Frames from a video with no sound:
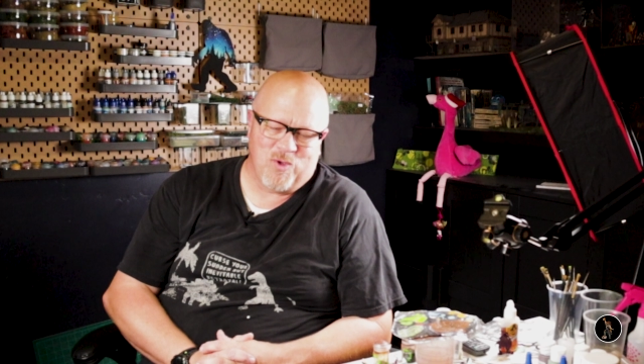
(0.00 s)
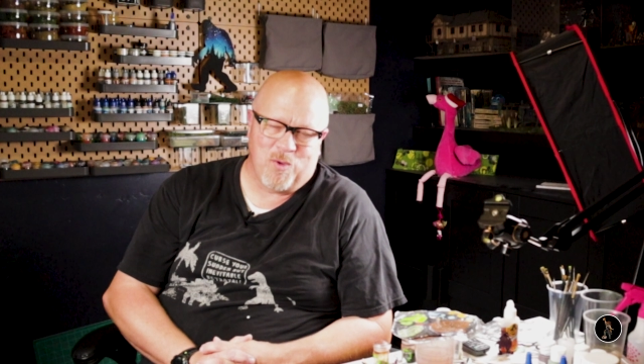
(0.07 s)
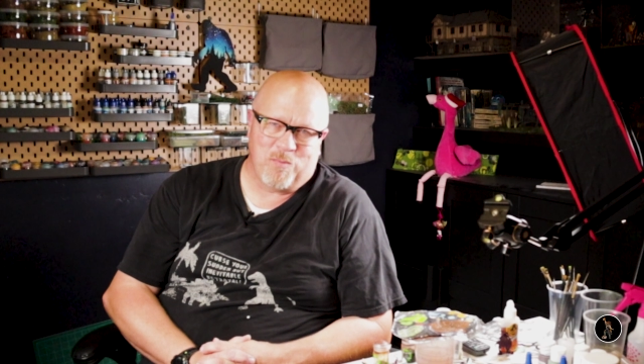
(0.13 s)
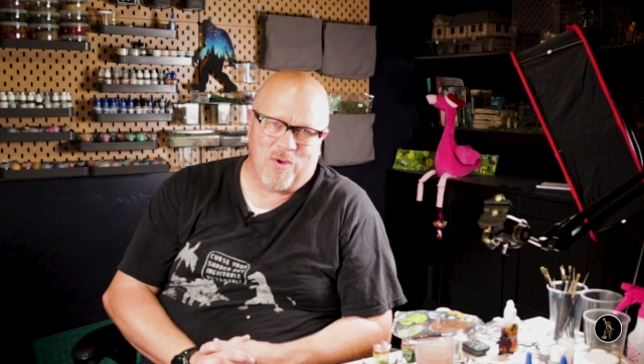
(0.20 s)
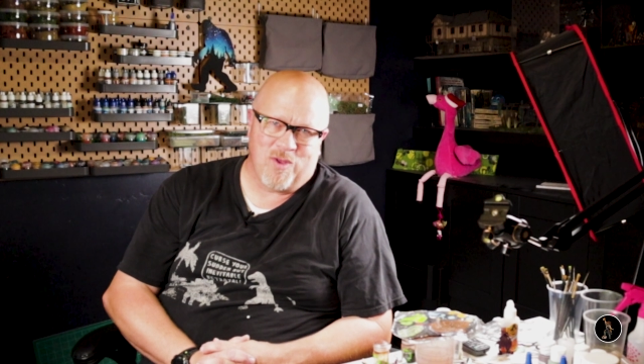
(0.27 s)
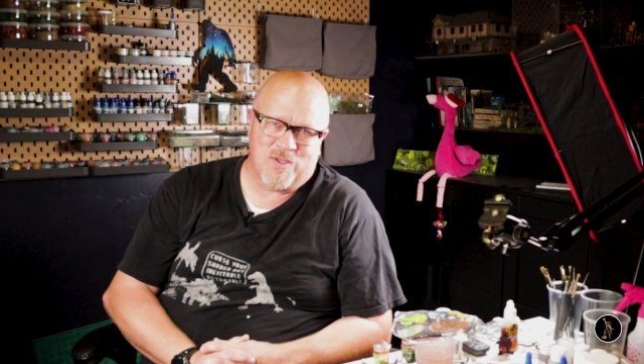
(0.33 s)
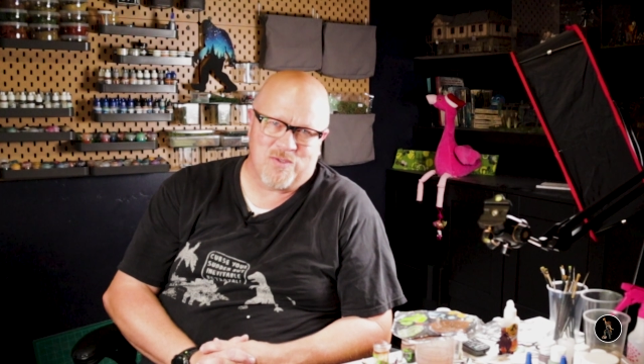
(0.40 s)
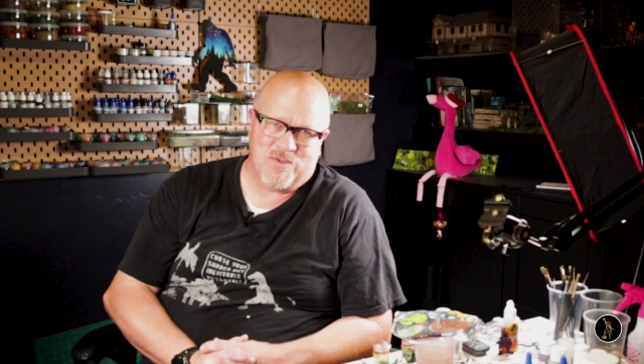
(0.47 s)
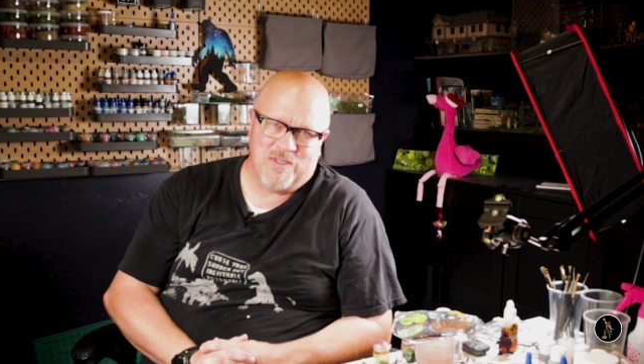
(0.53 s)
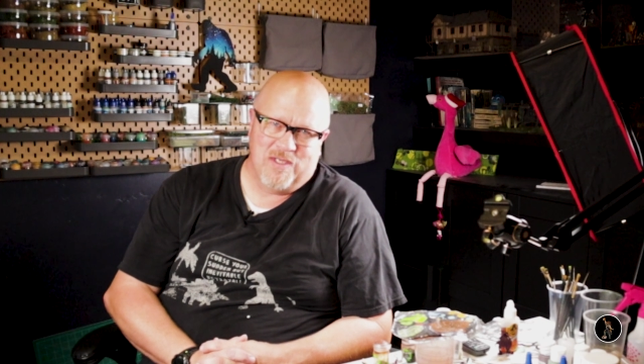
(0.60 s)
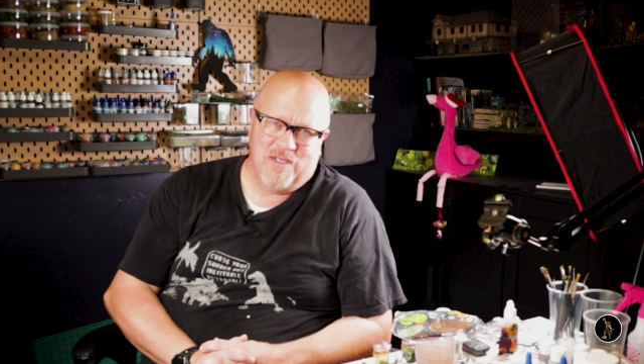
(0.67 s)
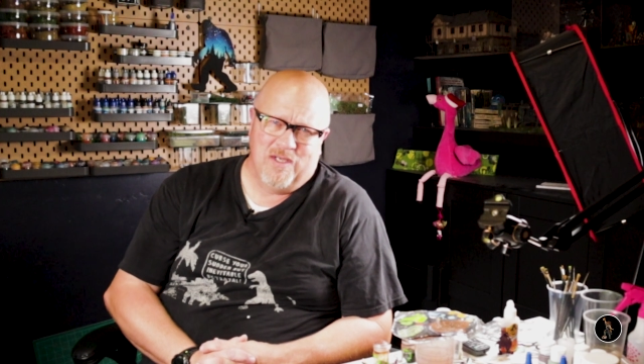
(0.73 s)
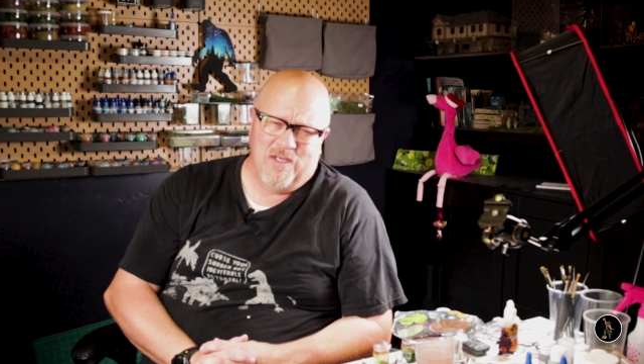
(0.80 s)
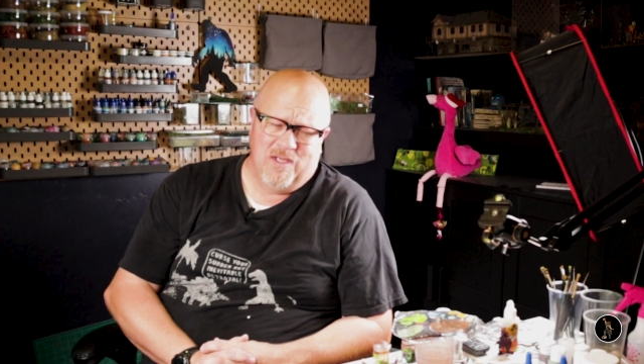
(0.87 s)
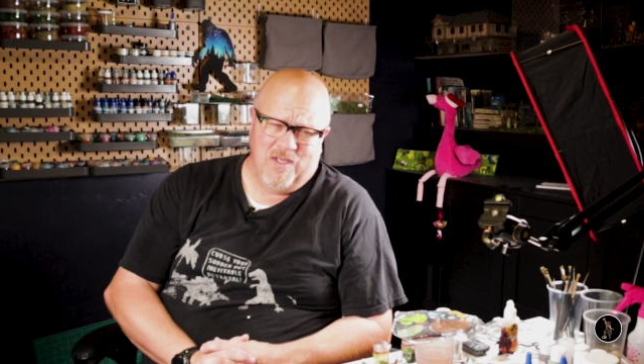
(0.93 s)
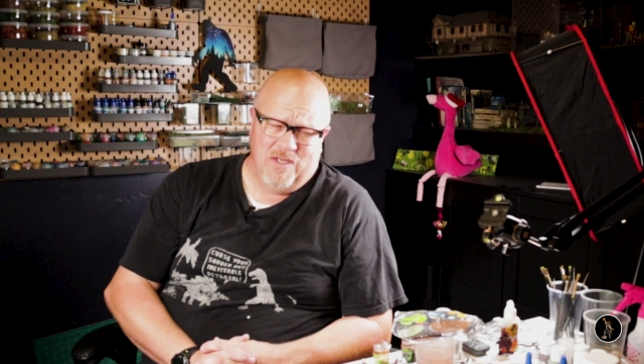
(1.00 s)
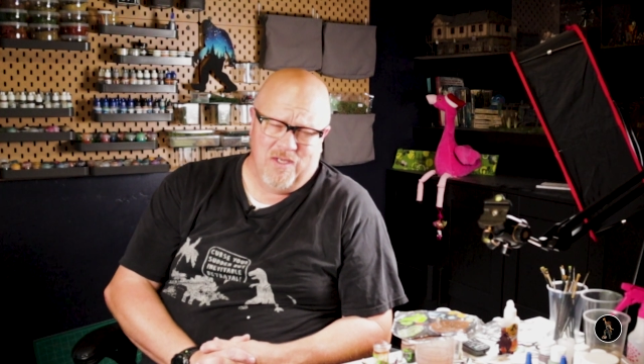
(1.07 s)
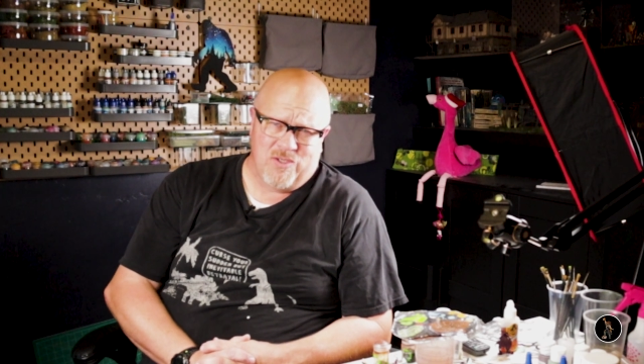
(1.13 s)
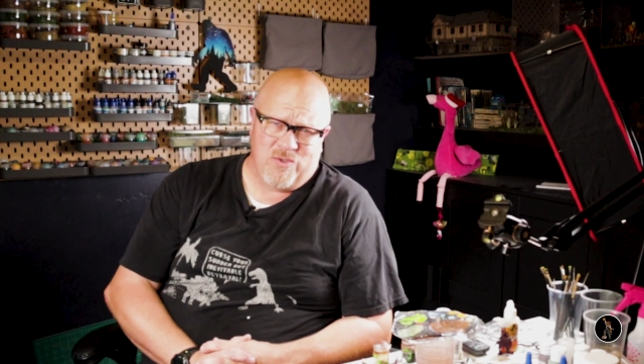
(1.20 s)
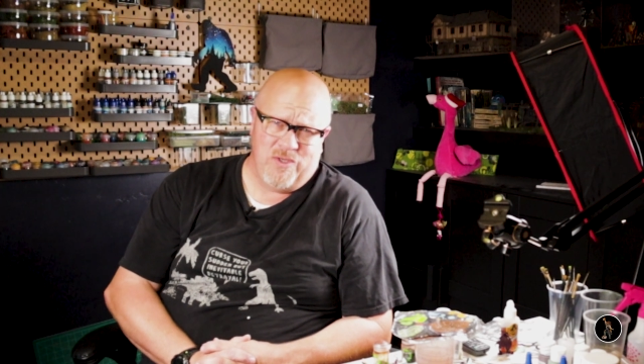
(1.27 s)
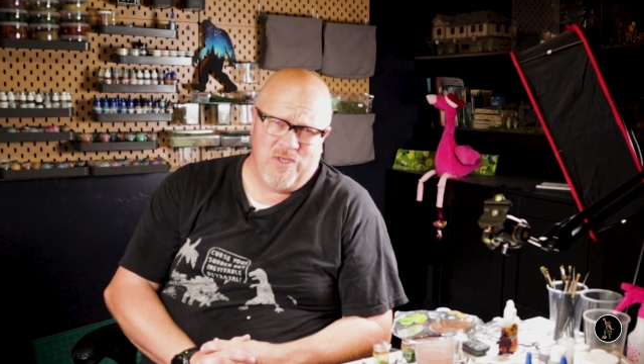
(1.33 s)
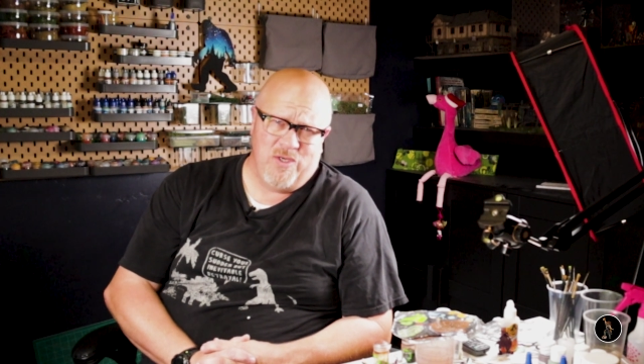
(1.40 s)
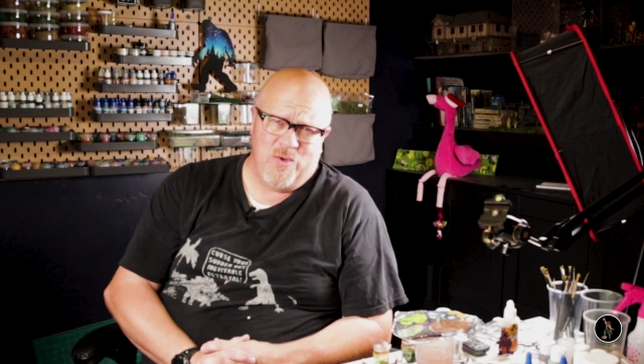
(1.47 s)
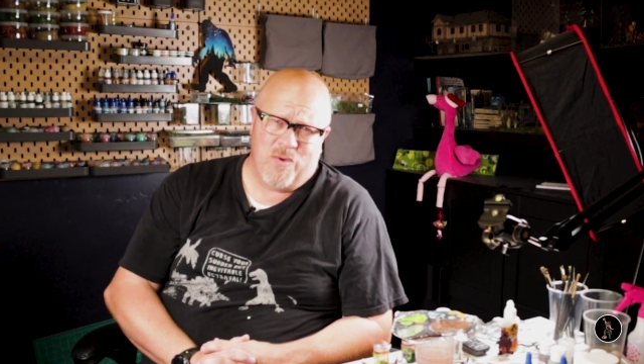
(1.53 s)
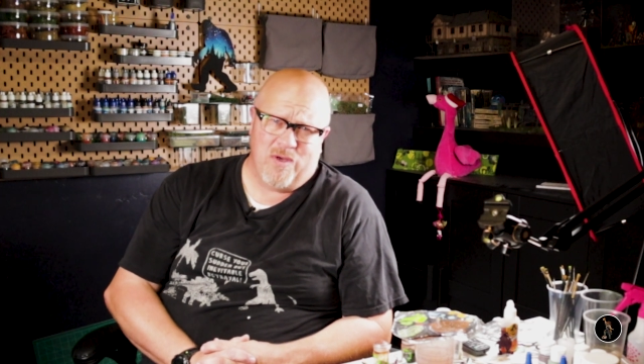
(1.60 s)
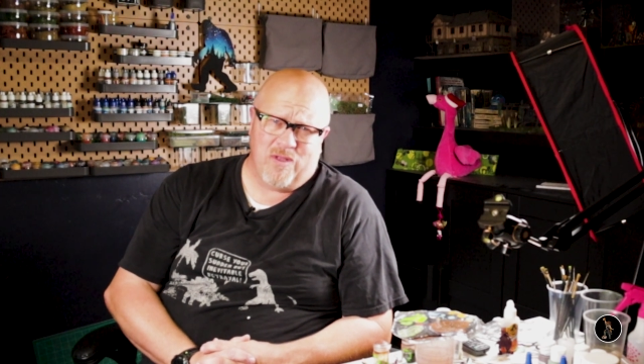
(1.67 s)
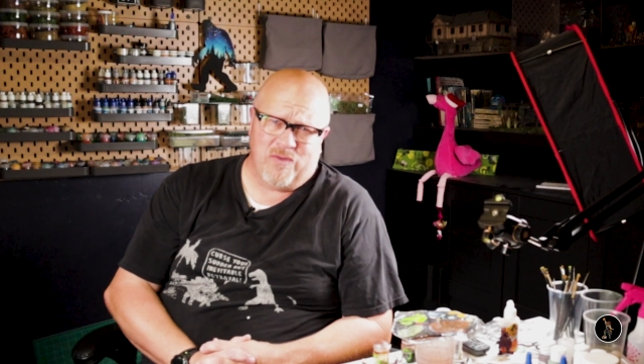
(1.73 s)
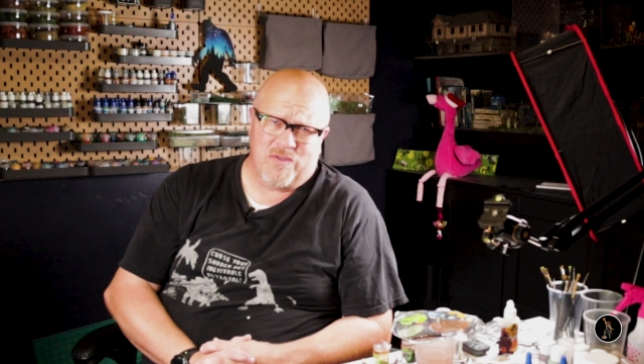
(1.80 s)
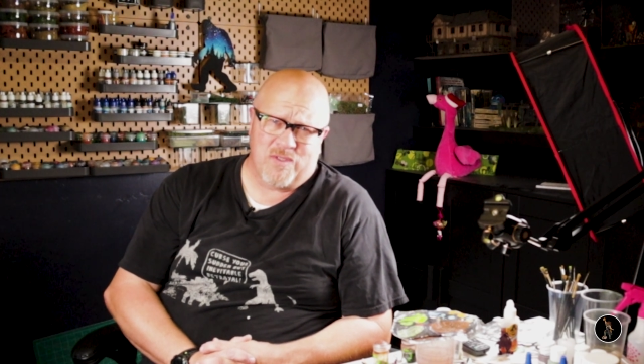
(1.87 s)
Hope all's treating you well